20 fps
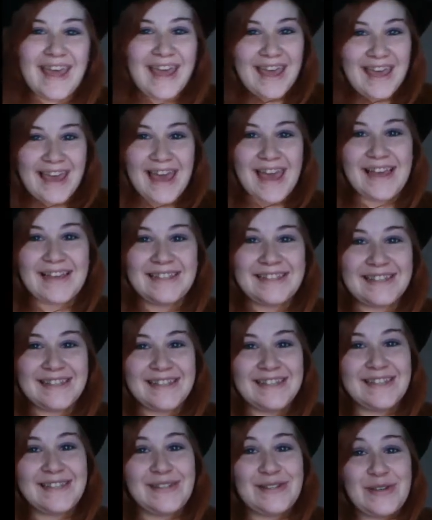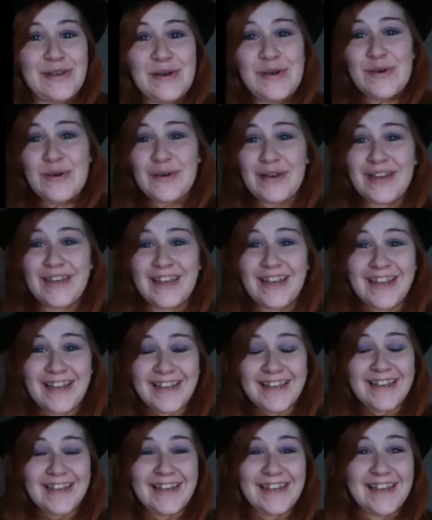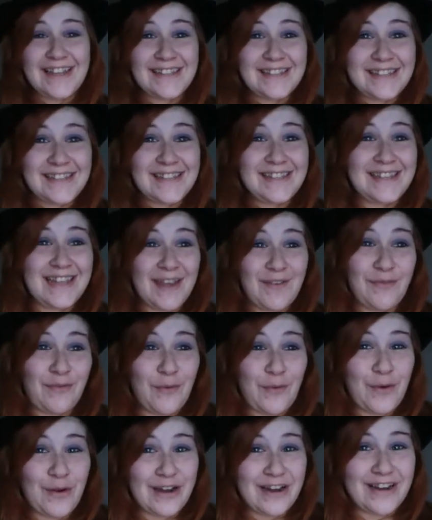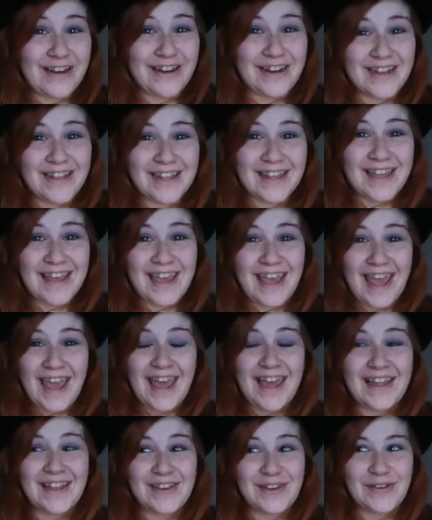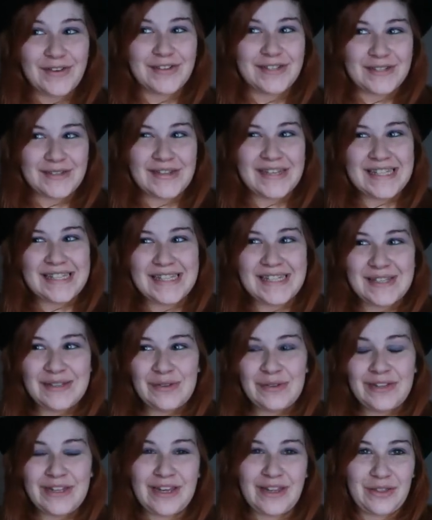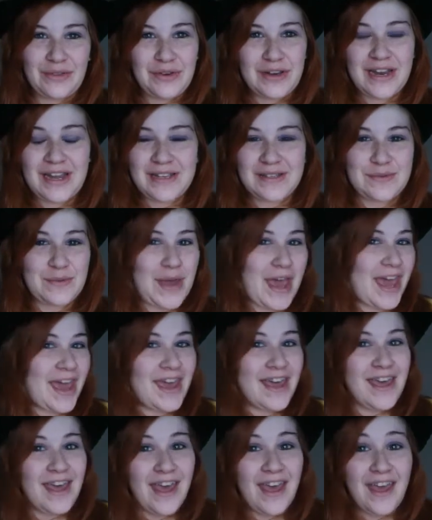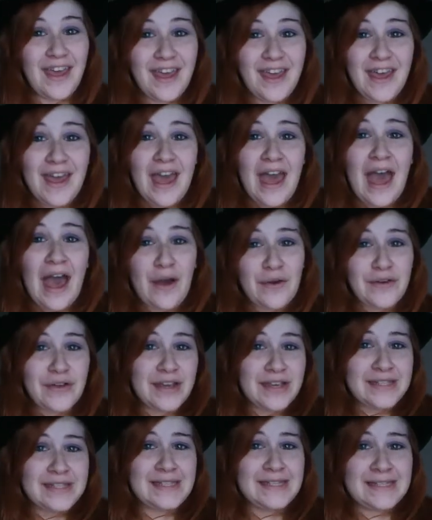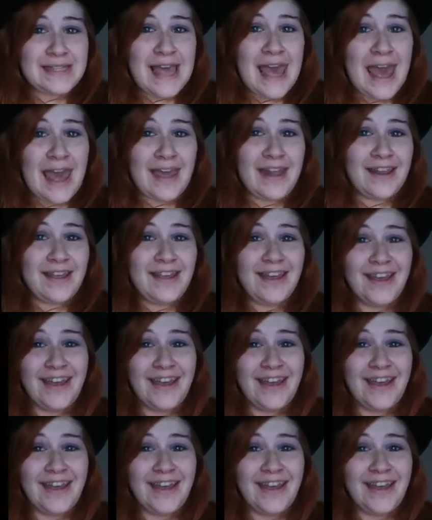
Hey guys, so it's day four and Christmas is only three days away. How crazy is that?